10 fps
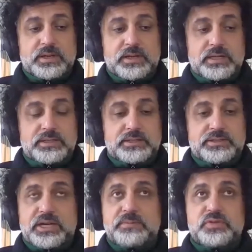And
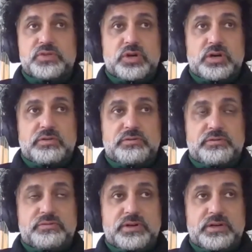in terms of
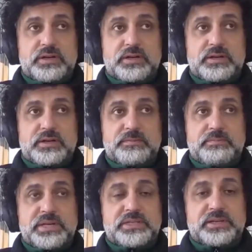
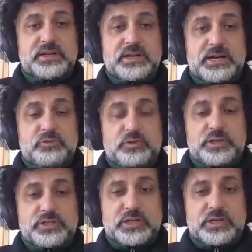meeting up with
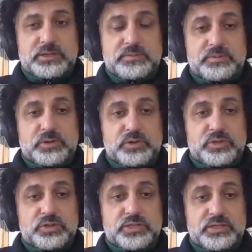the startups,
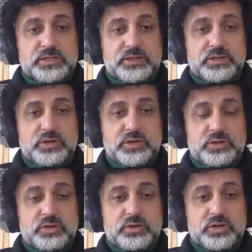because you said
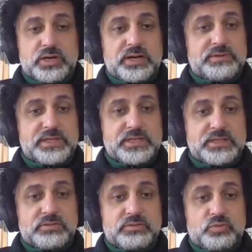you're invested
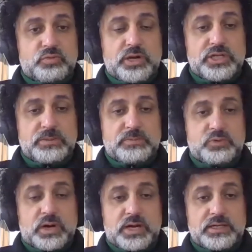
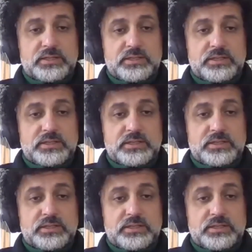Egypt-wide,